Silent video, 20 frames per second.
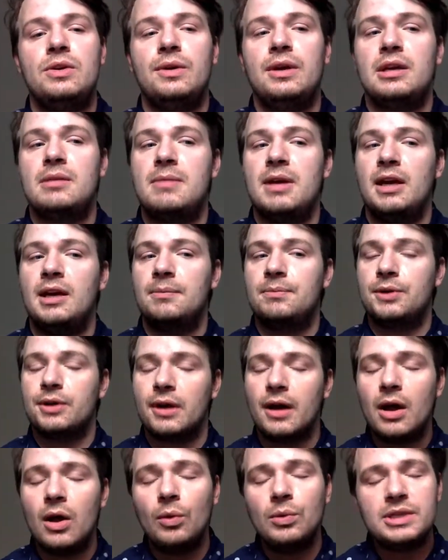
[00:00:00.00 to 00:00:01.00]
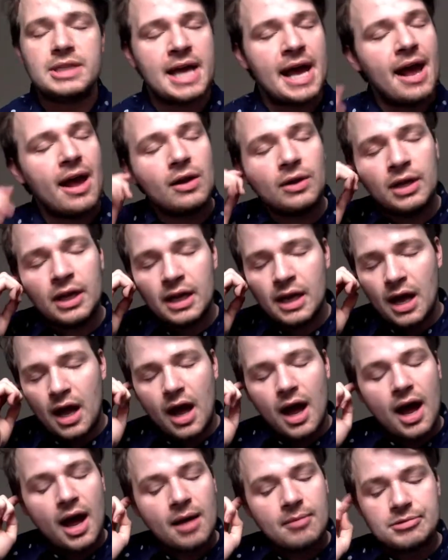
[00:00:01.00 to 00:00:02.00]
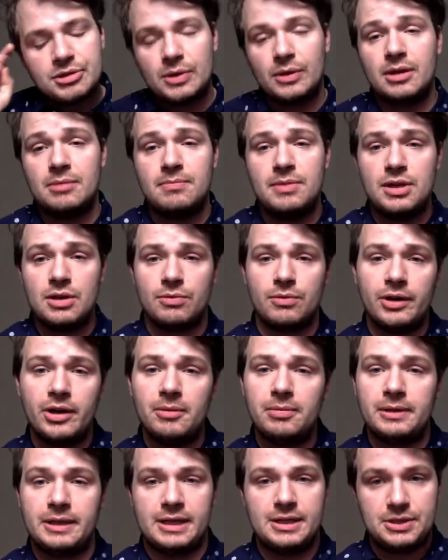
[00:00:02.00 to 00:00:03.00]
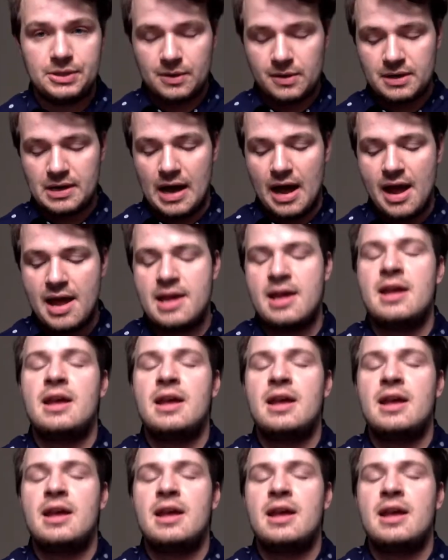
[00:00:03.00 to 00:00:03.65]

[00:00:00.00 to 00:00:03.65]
make up your own town. So it can be a real place or not.